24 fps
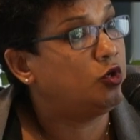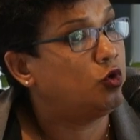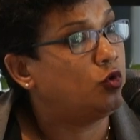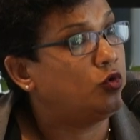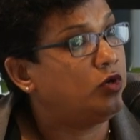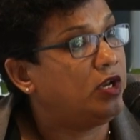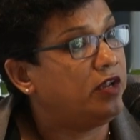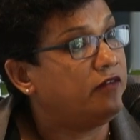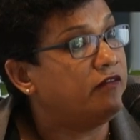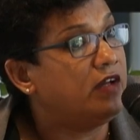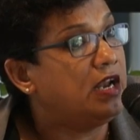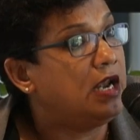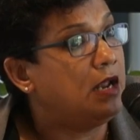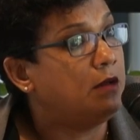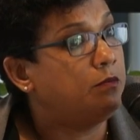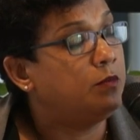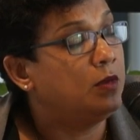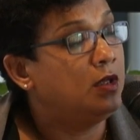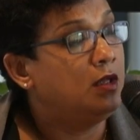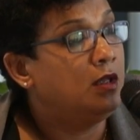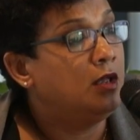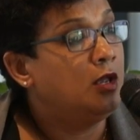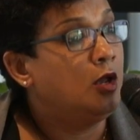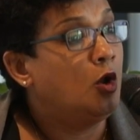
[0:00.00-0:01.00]
to develop
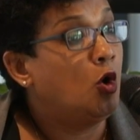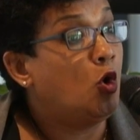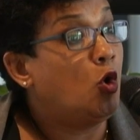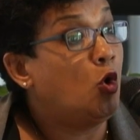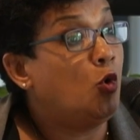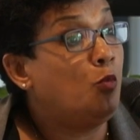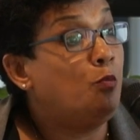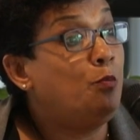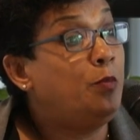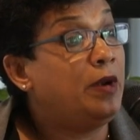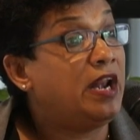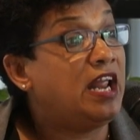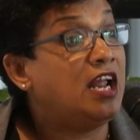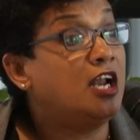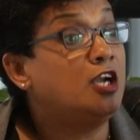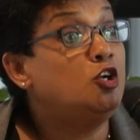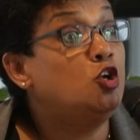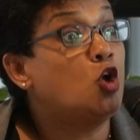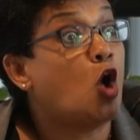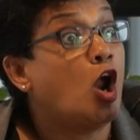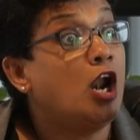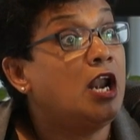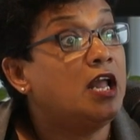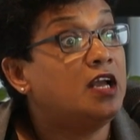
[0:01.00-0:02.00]
or bring
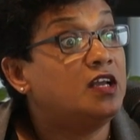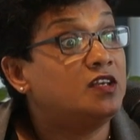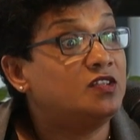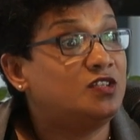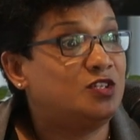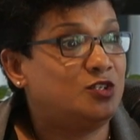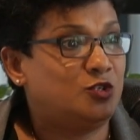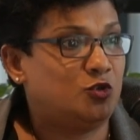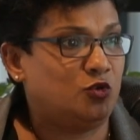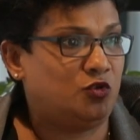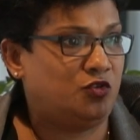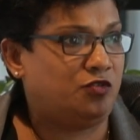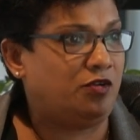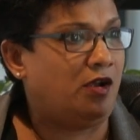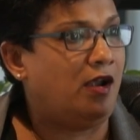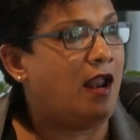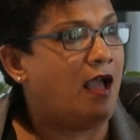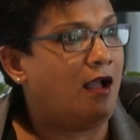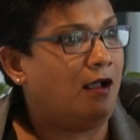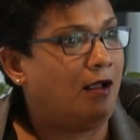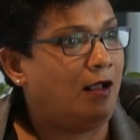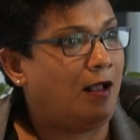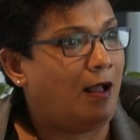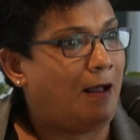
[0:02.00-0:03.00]
dollars to Sri
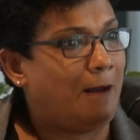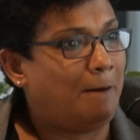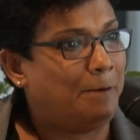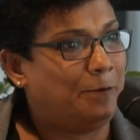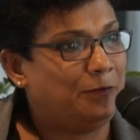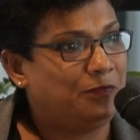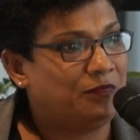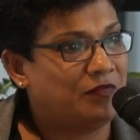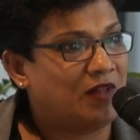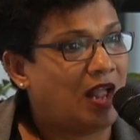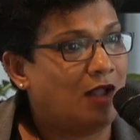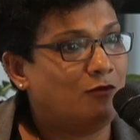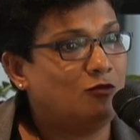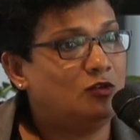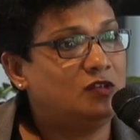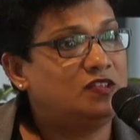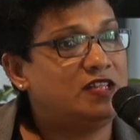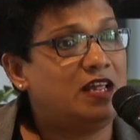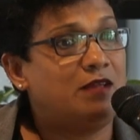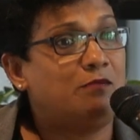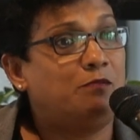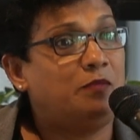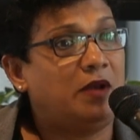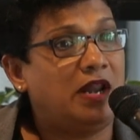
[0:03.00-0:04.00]
Lanka. I would
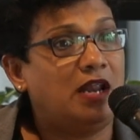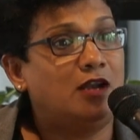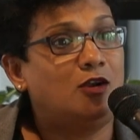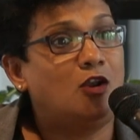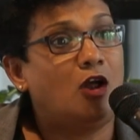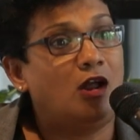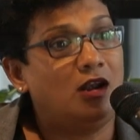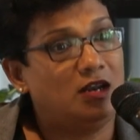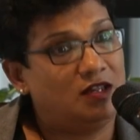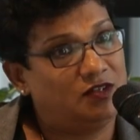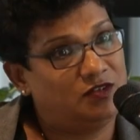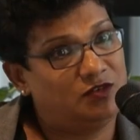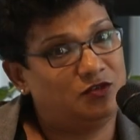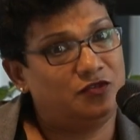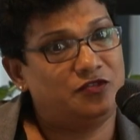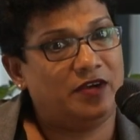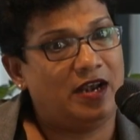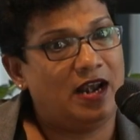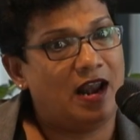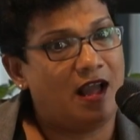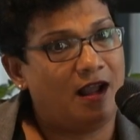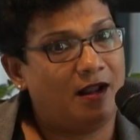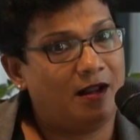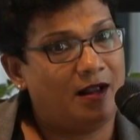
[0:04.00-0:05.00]
say bring dollars to Sri
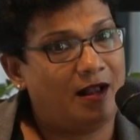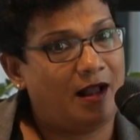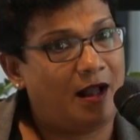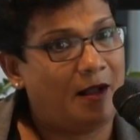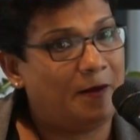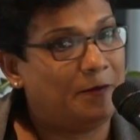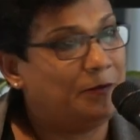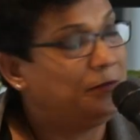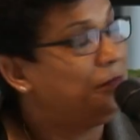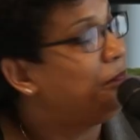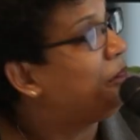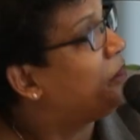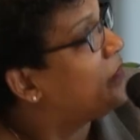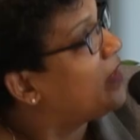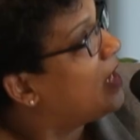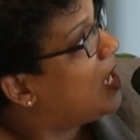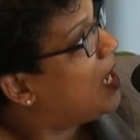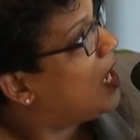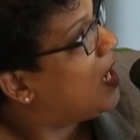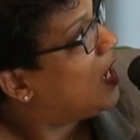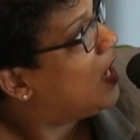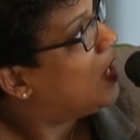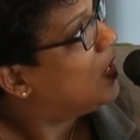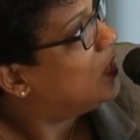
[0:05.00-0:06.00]
Lanka.
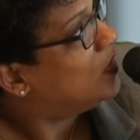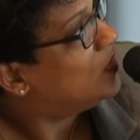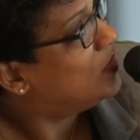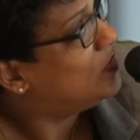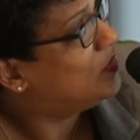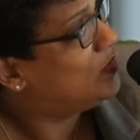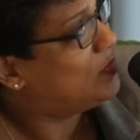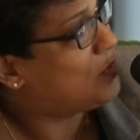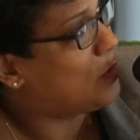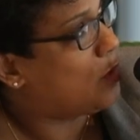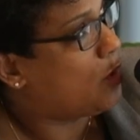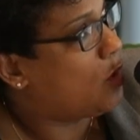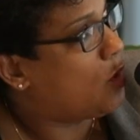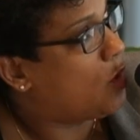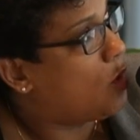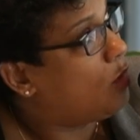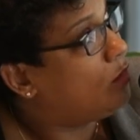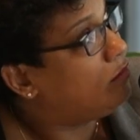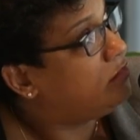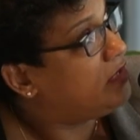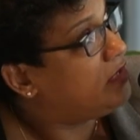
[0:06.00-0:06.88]
So